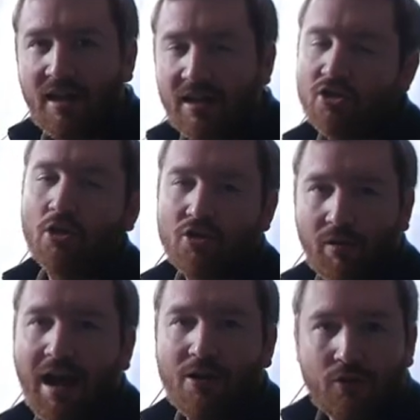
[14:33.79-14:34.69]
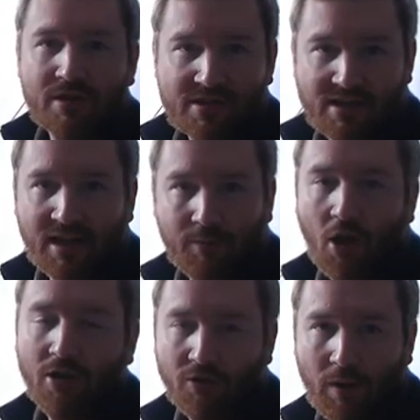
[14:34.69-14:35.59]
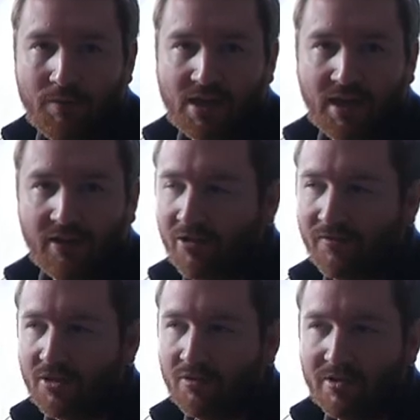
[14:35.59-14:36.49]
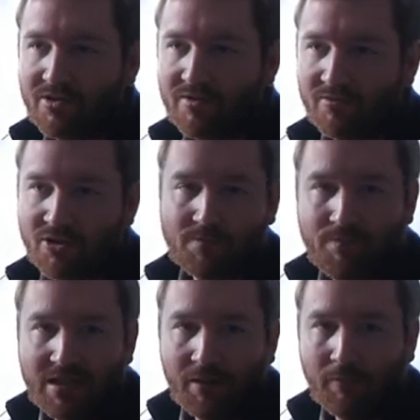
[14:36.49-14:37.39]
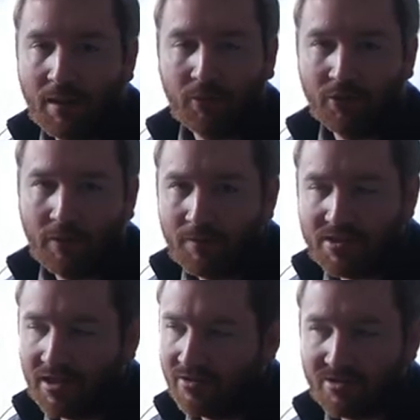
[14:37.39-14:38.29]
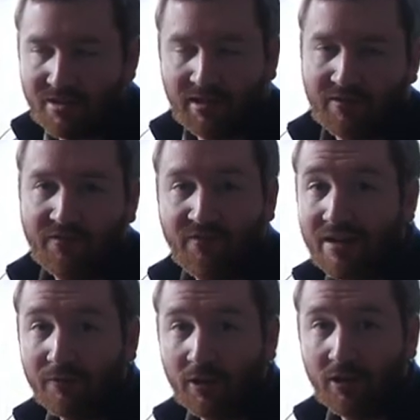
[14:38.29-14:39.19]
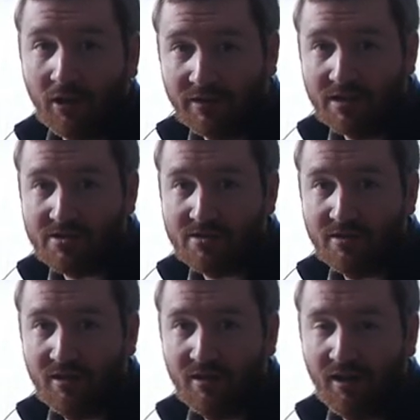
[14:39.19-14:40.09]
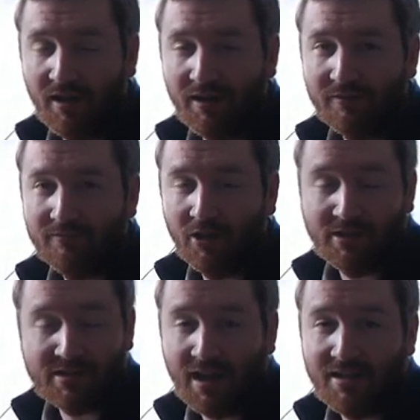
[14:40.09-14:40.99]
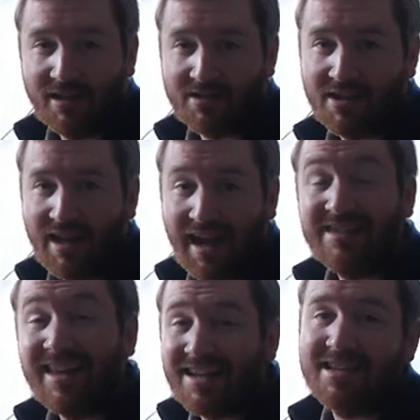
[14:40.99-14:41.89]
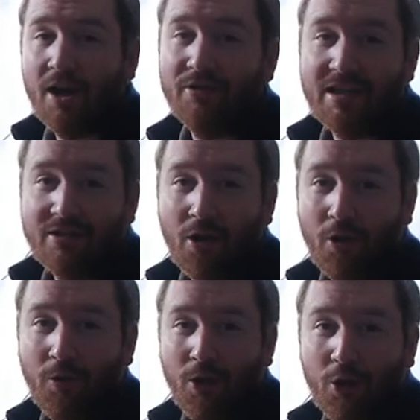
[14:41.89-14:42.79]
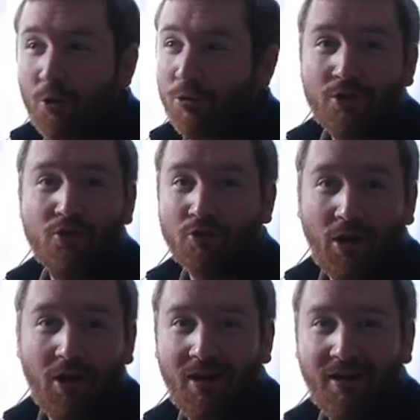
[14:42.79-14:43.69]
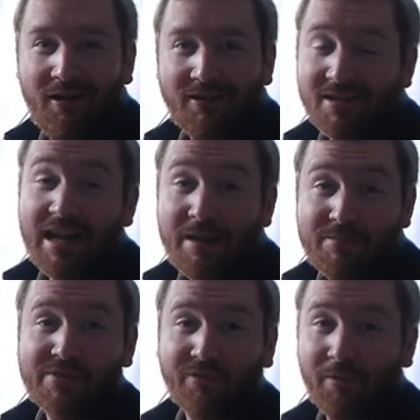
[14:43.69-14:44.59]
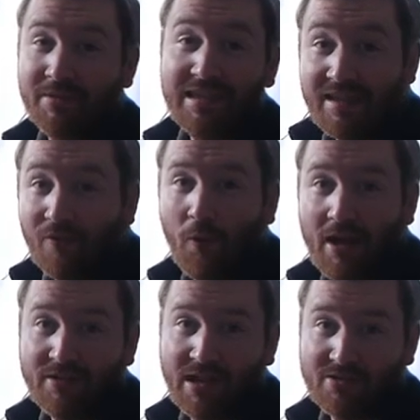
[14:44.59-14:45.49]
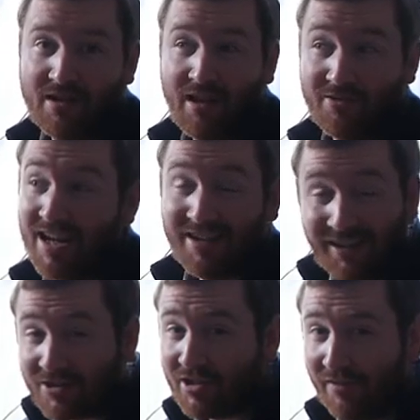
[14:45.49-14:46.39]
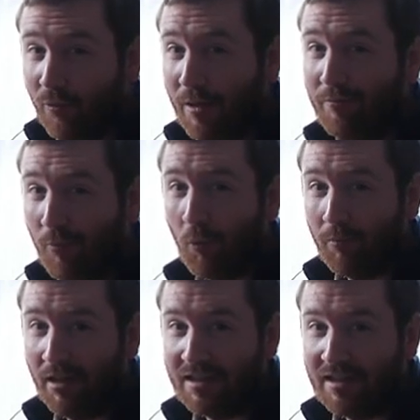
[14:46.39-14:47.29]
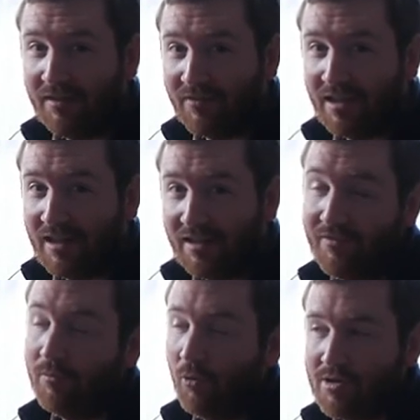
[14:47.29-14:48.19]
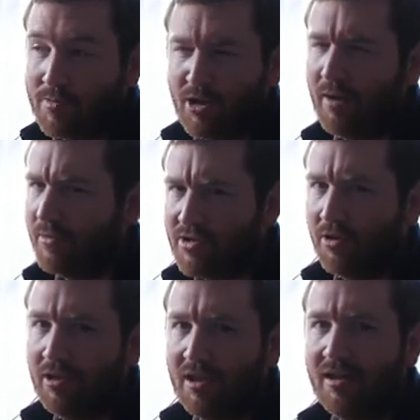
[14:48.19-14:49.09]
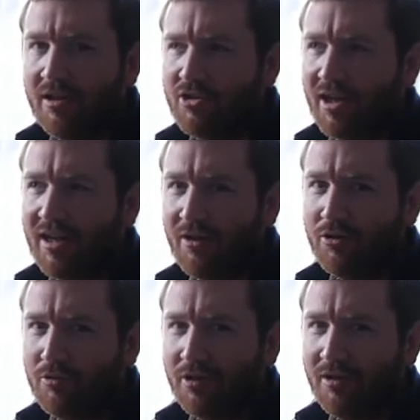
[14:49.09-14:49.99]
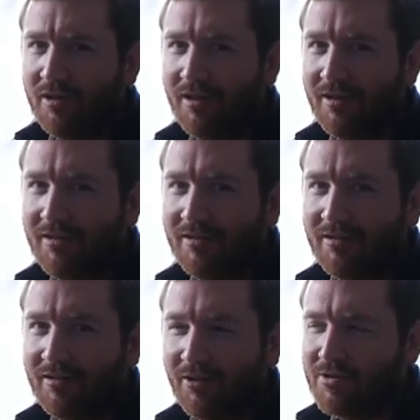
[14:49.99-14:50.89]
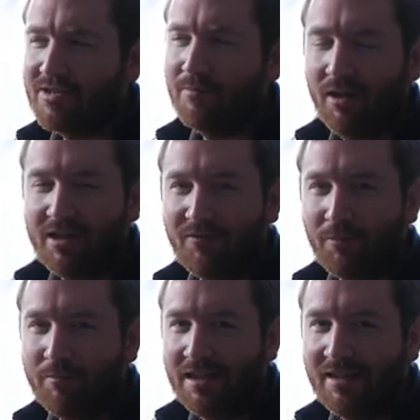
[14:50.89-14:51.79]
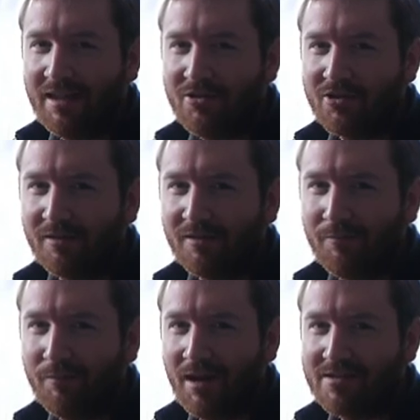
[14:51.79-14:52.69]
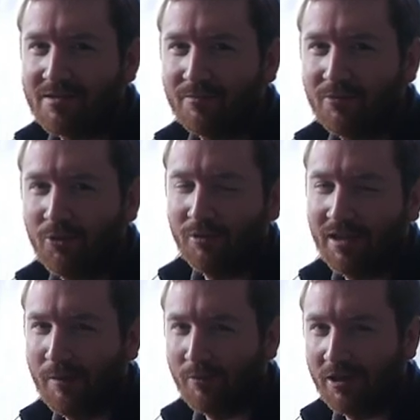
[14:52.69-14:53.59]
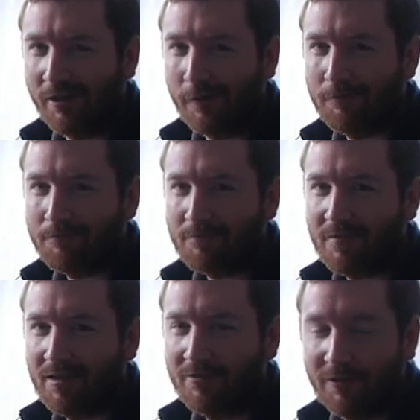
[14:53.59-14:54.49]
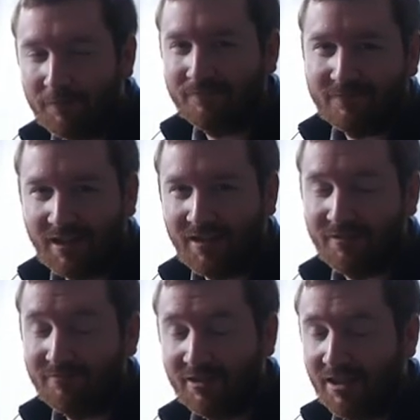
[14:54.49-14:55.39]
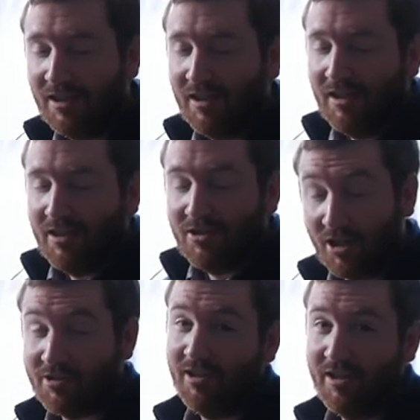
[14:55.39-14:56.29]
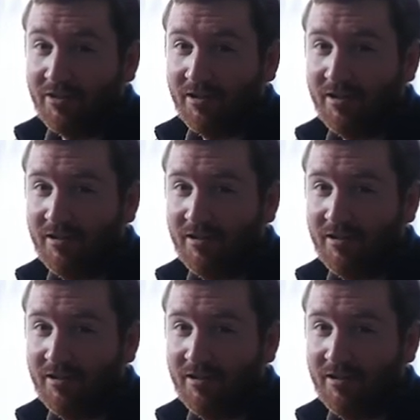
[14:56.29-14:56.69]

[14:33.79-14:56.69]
It shows you how you can sign up on the website. All you have to do is just be a member of the website. Just click favorite on this contest, and that's how they know who to draw the names from to give away $1,000. They'll actually give away more money if they get even more subscribers. So check it out. You could earn some money from B&H and buy some cool camera gear. Well, I'll talk to you later.